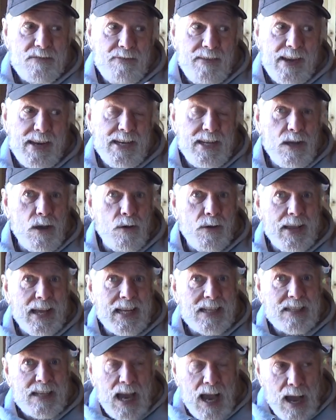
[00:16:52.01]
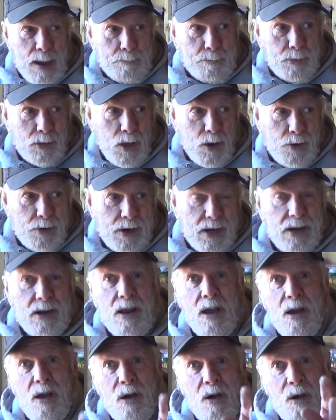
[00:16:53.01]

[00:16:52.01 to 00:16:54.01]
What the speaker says: video gets uploaded,